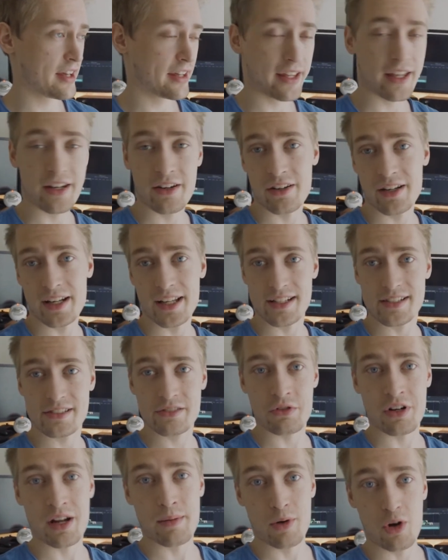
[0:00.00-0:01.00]
get on the next
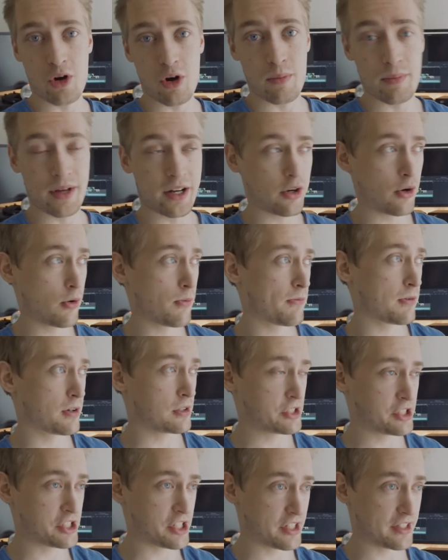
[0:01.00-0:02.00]
tram home, and
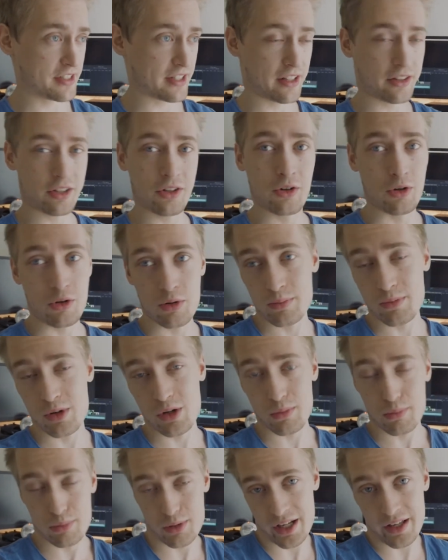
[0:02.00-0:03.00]
hopefully she's at home
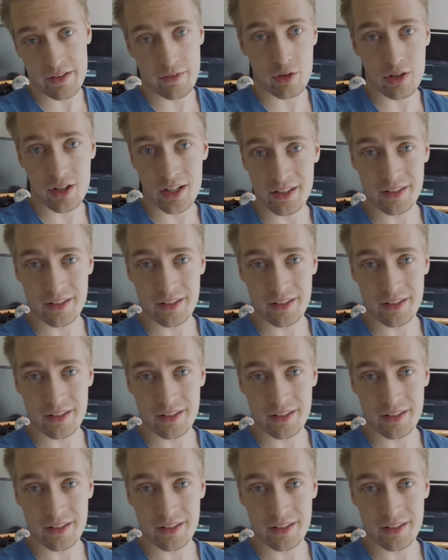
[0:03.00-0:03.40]
or whatever.